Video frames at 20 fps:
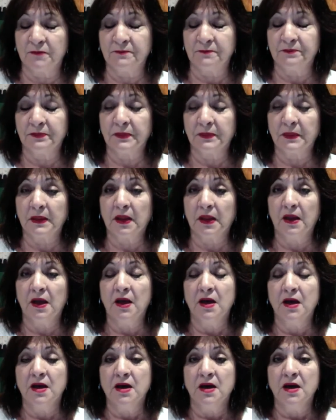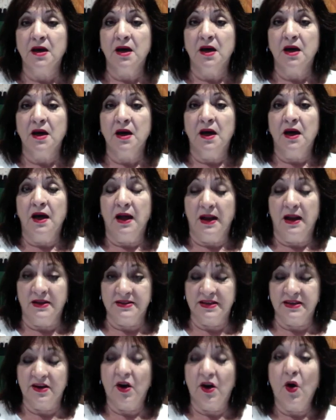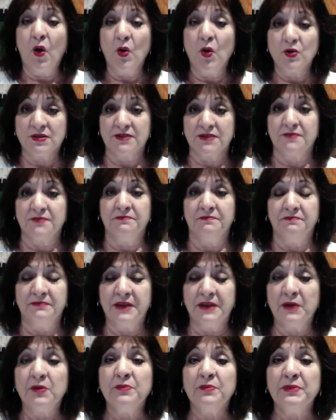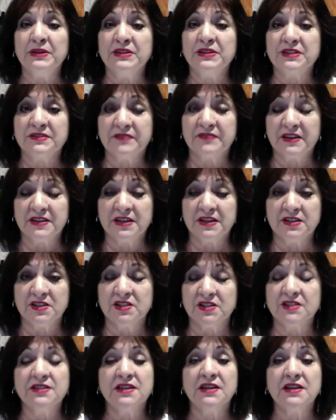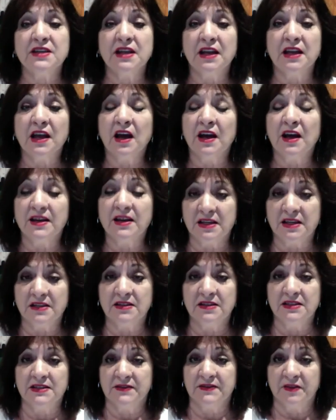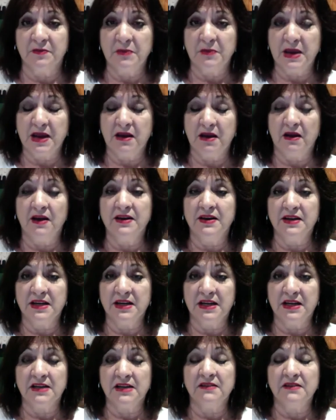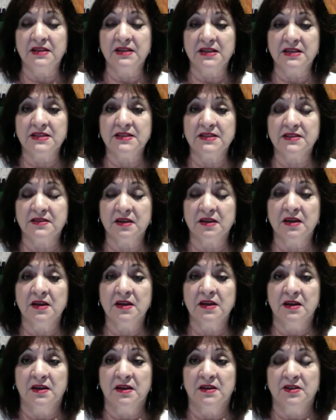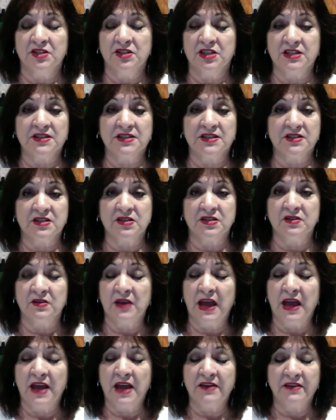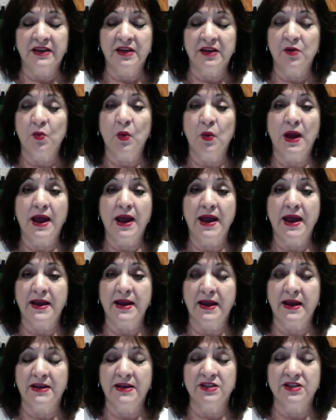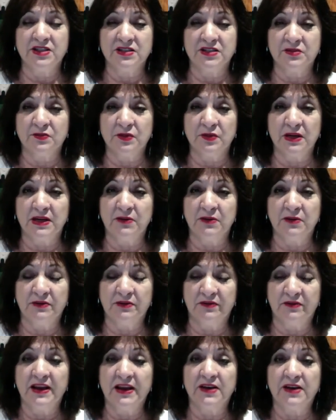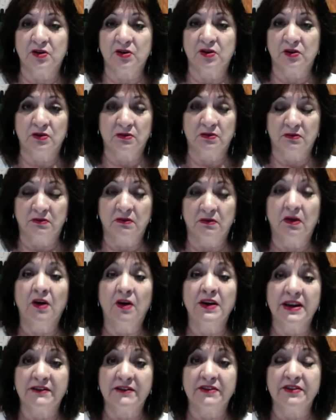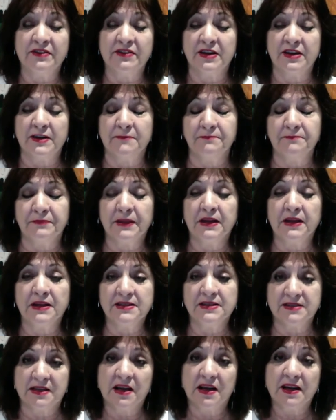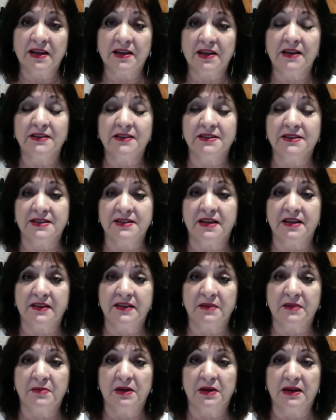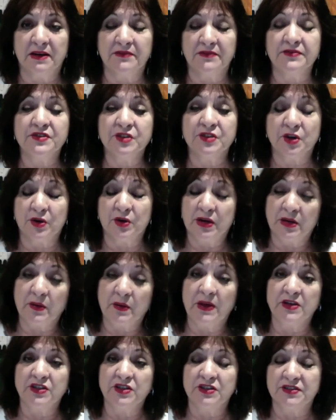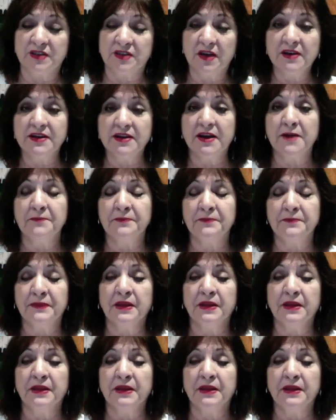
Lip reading: I said, awesome, that would be just fantastic. She said, Nila, I need this for me. I need this just to get away and just really reflect on everything. And I said, I can understand that, my love. So anyway, she signed up.